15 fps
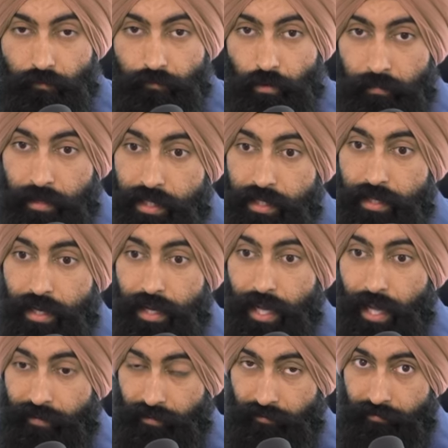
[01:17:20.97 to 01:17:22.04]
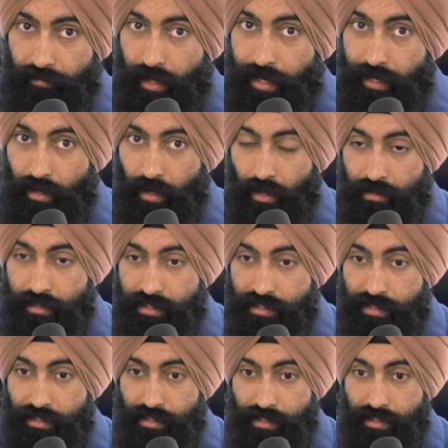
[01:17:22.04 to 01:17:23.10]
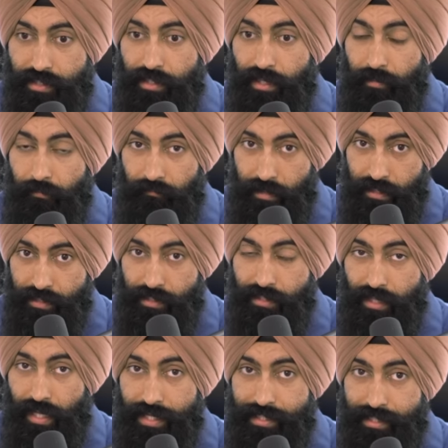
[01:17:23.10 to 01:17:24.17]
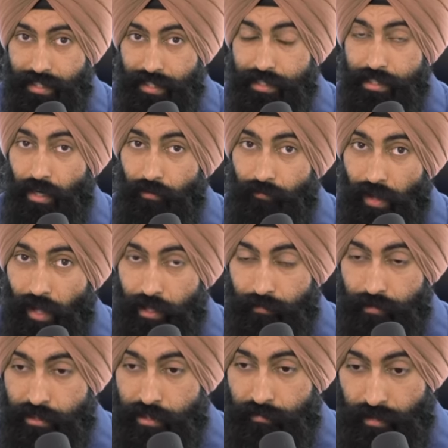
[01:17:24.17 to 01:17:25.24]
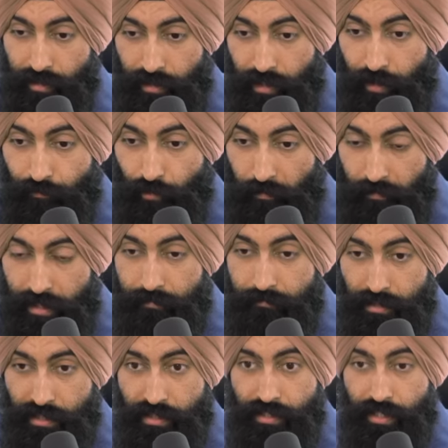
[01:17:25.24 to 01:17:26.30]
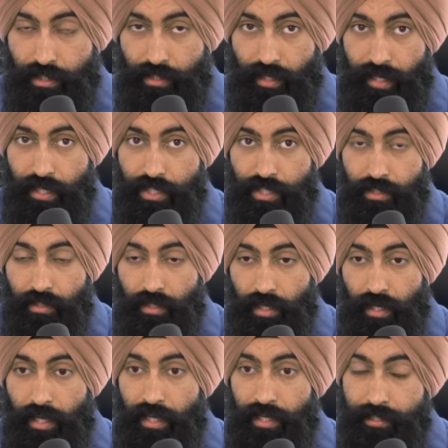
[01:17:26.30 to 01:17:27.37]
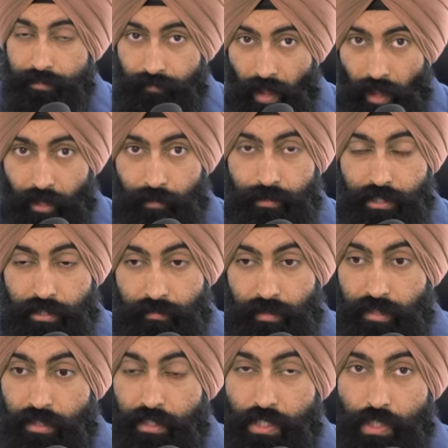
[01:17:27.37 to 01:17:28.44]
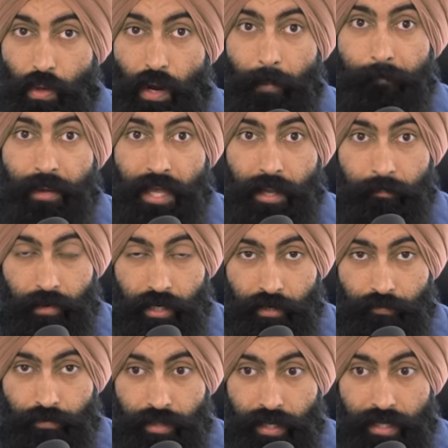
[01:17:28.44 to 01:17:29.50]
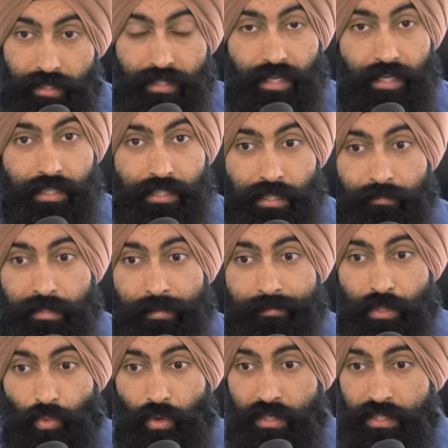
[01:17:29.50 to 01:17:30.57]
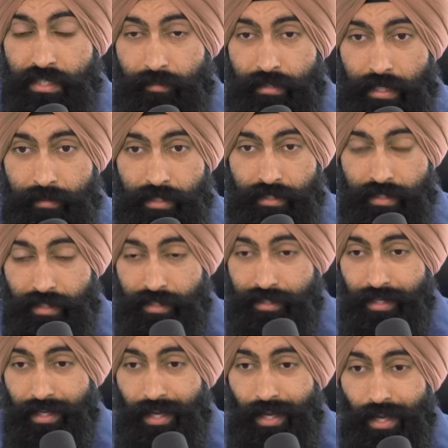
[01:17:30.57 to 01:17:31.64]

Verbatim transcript: For me, if I'm flying long distances, business class tickets are valuable to me. For me, business education is valuable to me, so I pay money for that. Sometimes it works, sometimes it didn't.